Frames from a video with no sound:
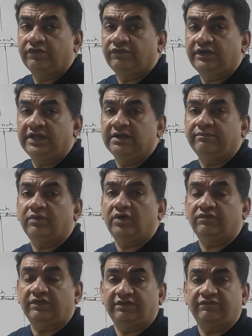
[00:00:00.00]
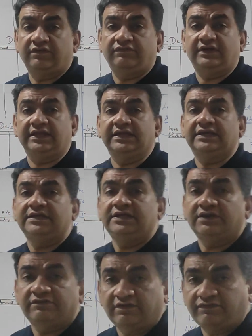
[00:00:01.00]
50 upon 150.
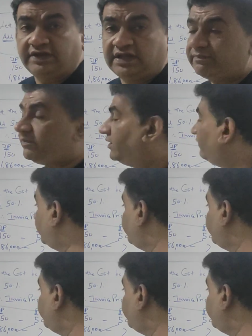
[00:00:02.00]
50 upon